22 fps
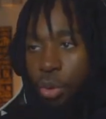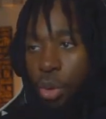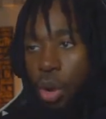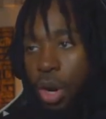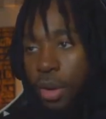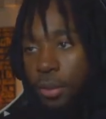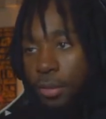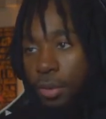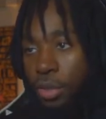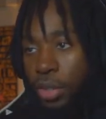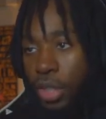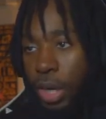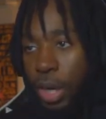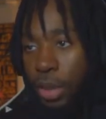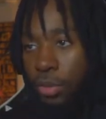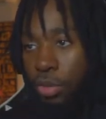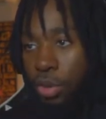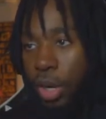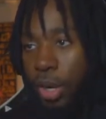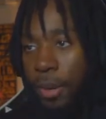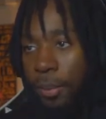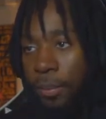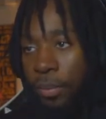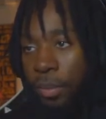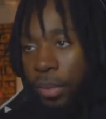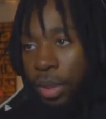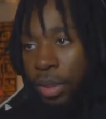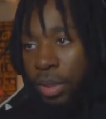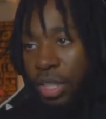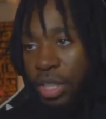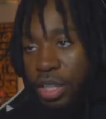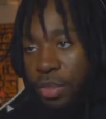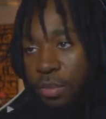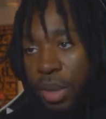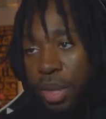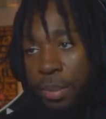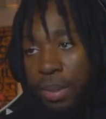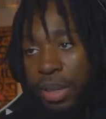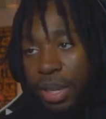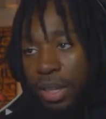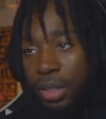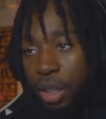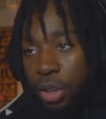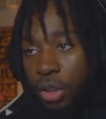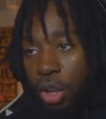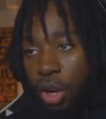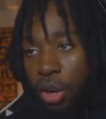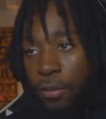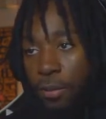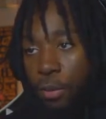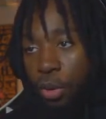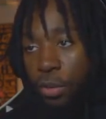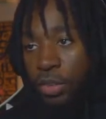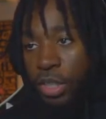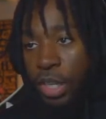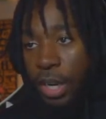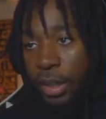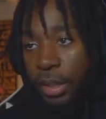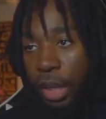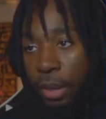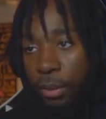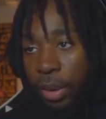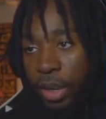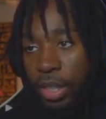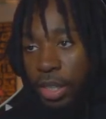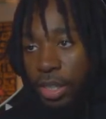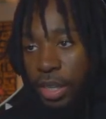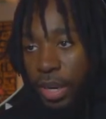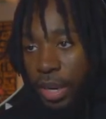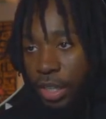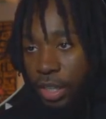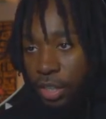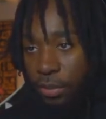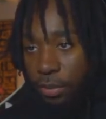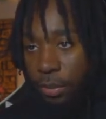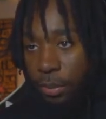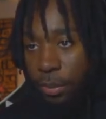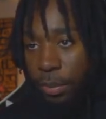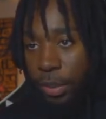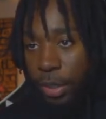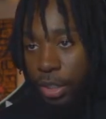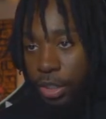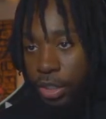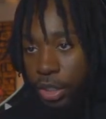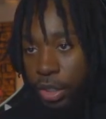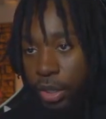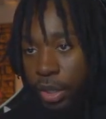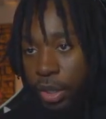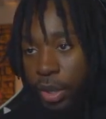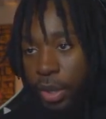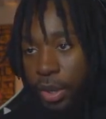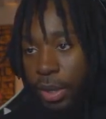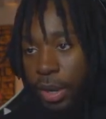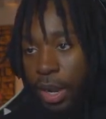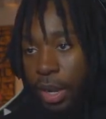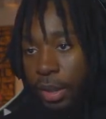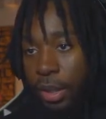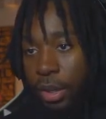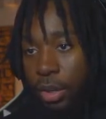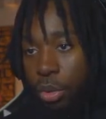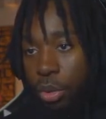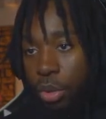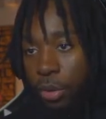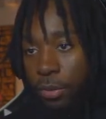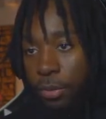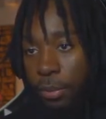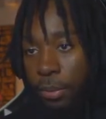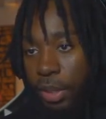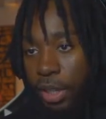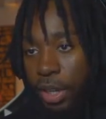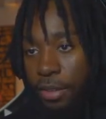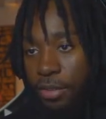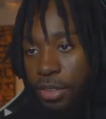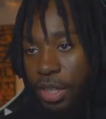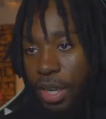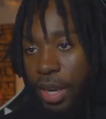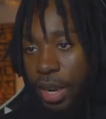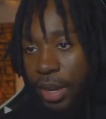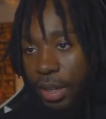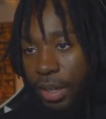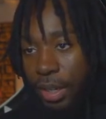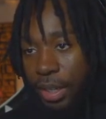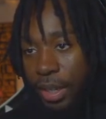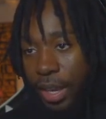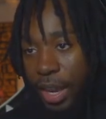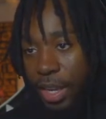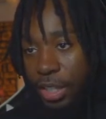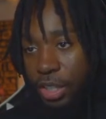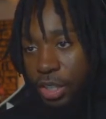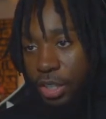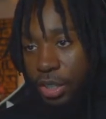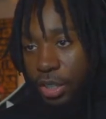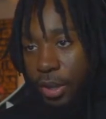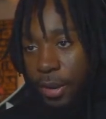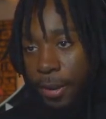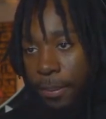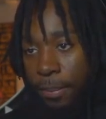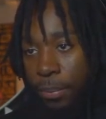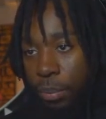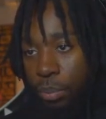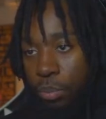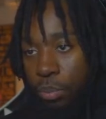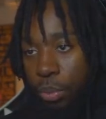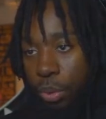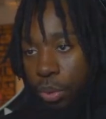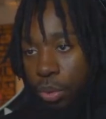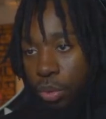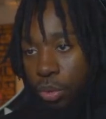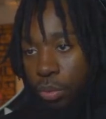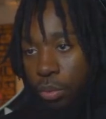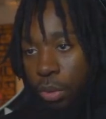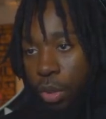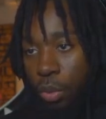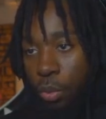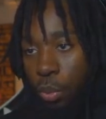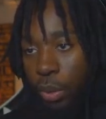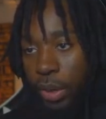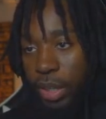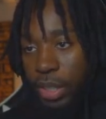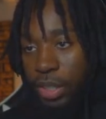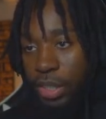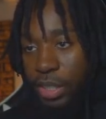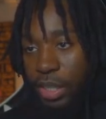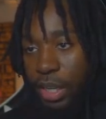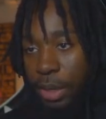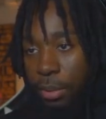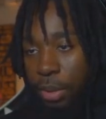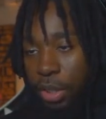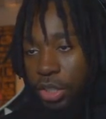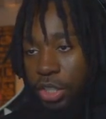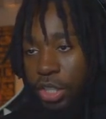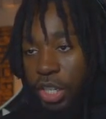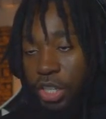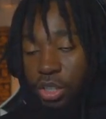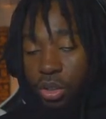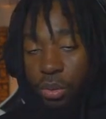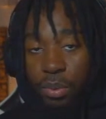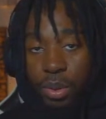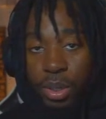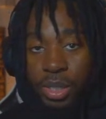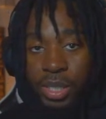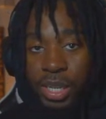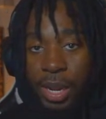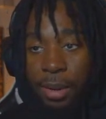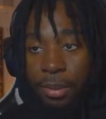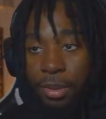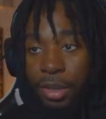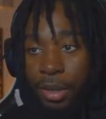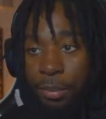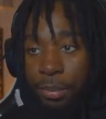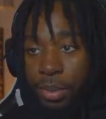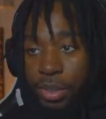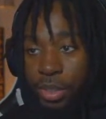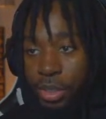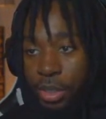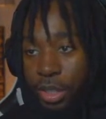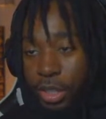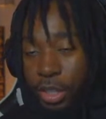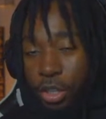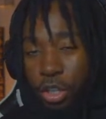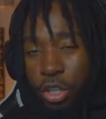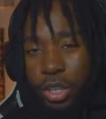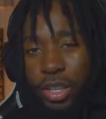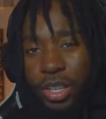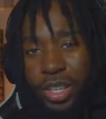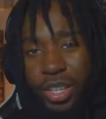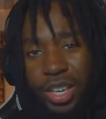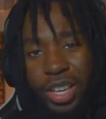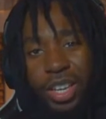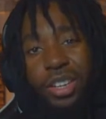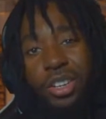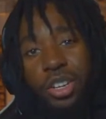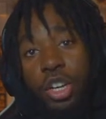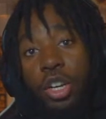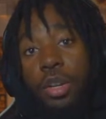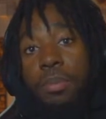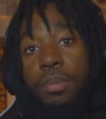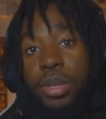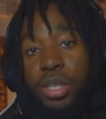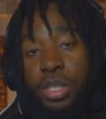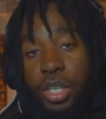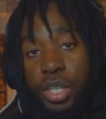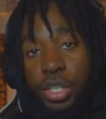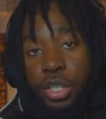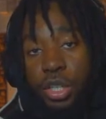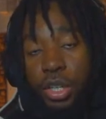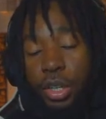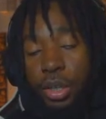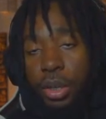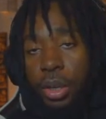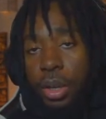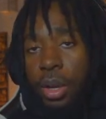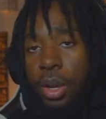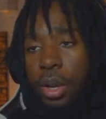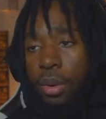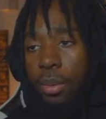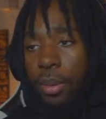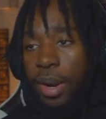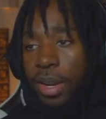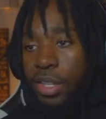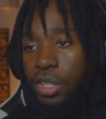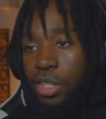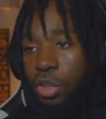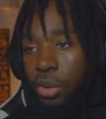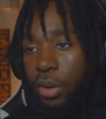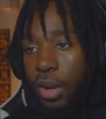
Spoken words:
quite a few times, right? This is maybe like the third, fourth time they ran this action from PG. Now they're doing it from the left side. He catches, boom, Wiggins is able to chase over the top, get good positioning, right? So